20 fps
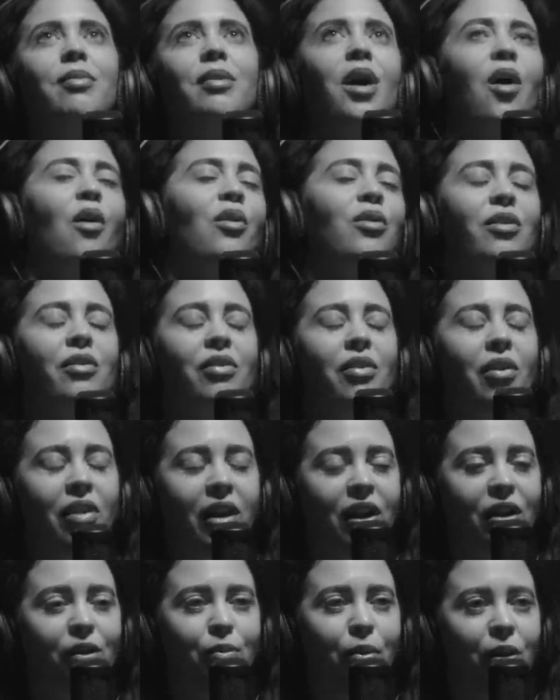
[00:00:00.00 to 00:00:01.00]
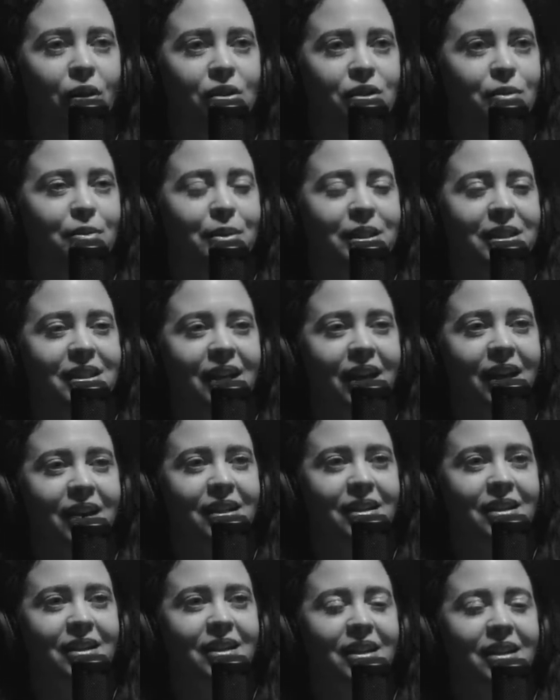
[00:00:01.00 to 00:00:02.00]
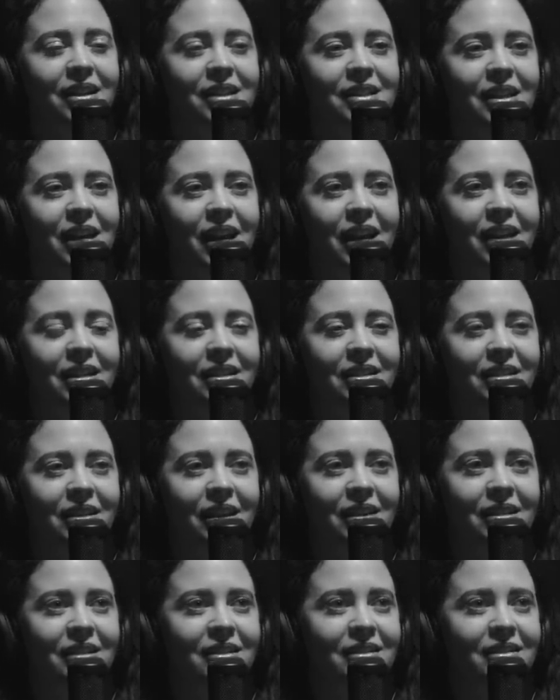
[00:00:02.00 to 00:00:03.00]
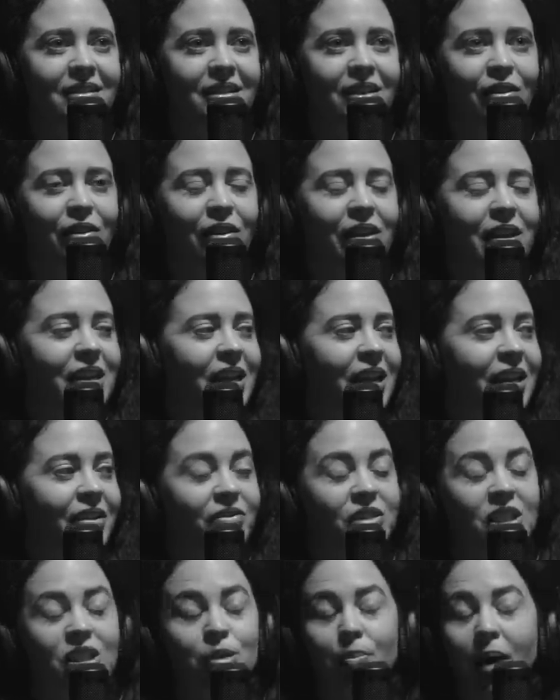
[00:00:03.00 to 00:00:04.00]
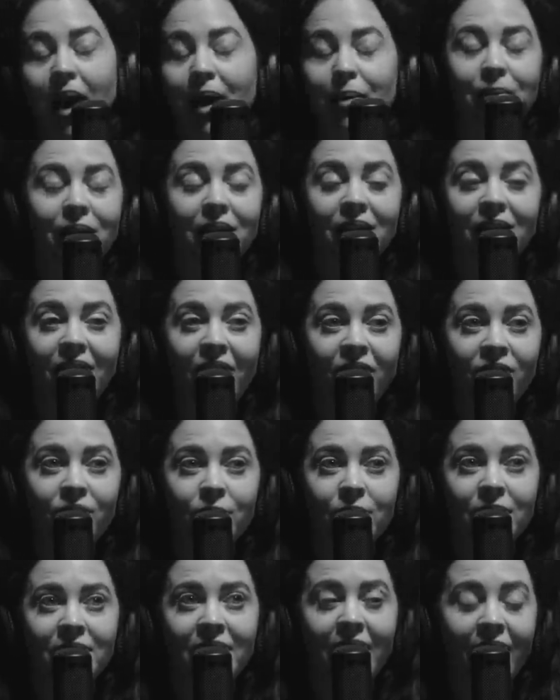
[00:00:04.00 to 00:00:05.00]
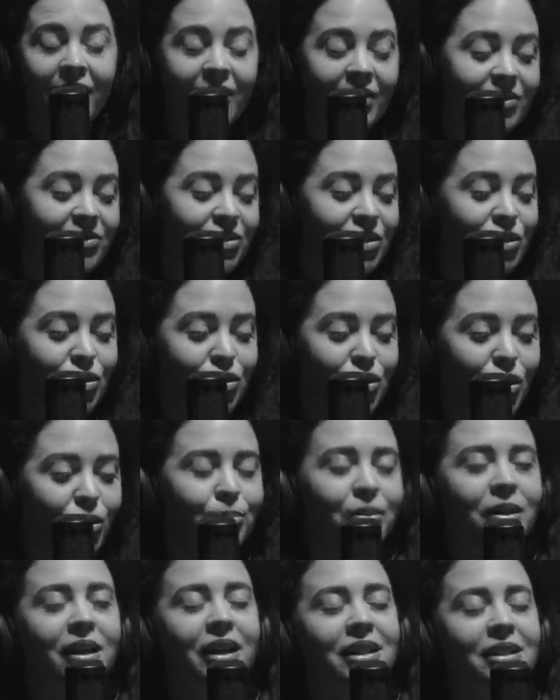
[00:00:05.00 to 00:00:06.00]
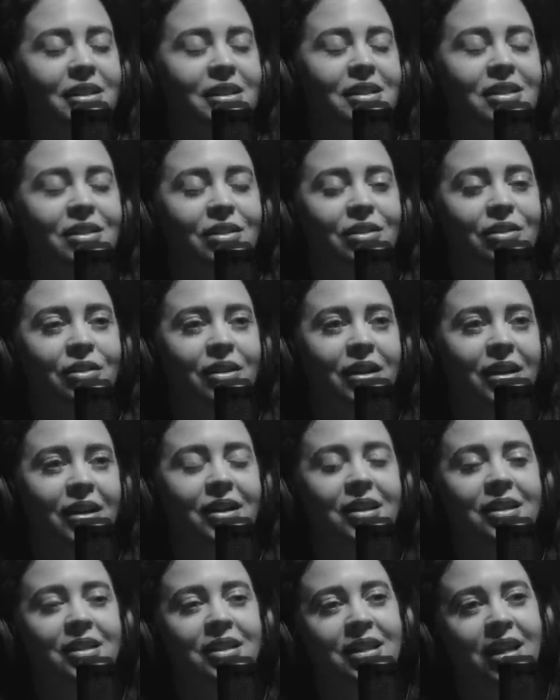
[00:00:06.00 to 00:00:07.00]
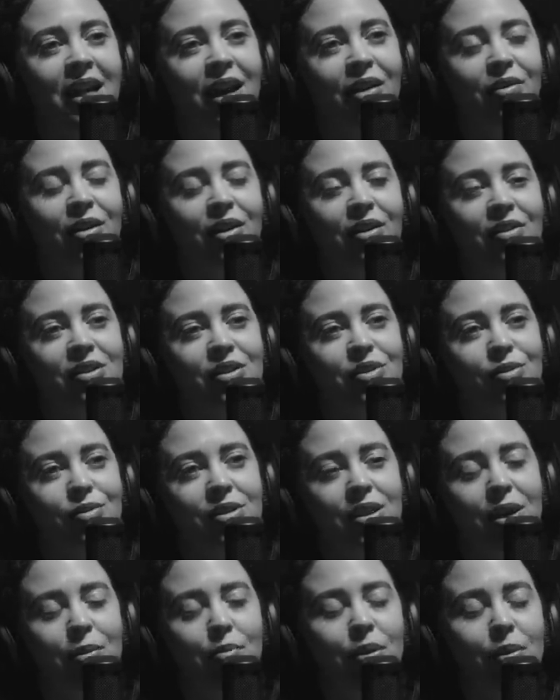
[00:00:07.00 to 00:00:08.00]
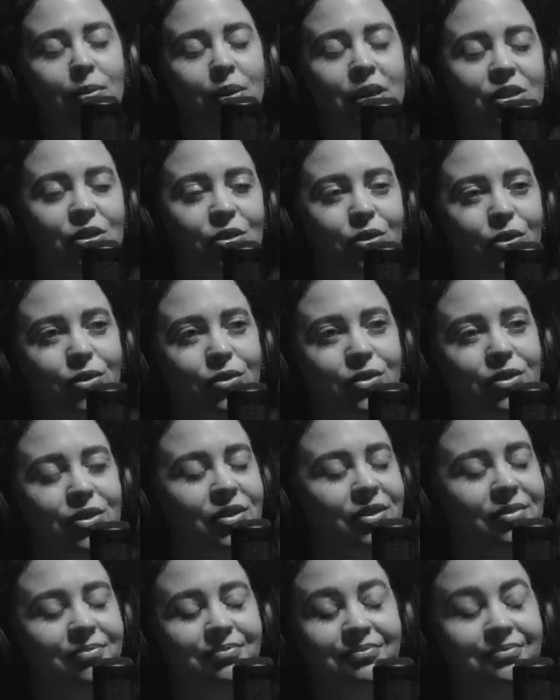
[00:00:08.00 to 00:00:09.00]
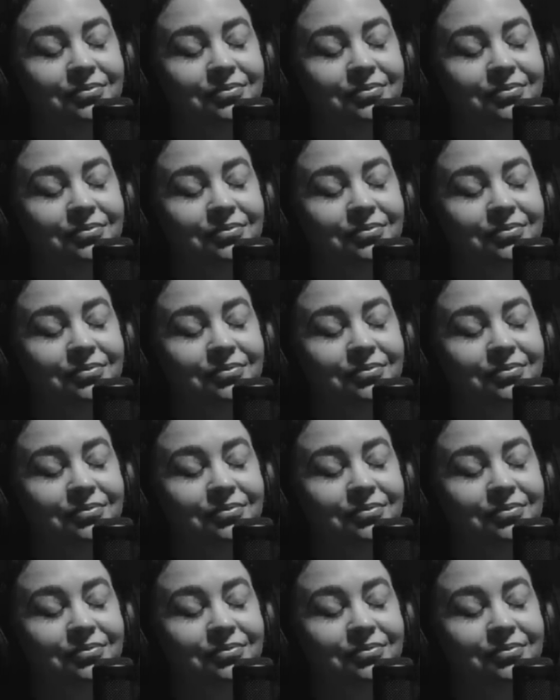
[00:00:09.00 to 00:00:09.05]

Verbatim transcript: honor that they could possibly take and and you know that if despite being in government now, there's no plans to to get rid of the suicide bombing schools.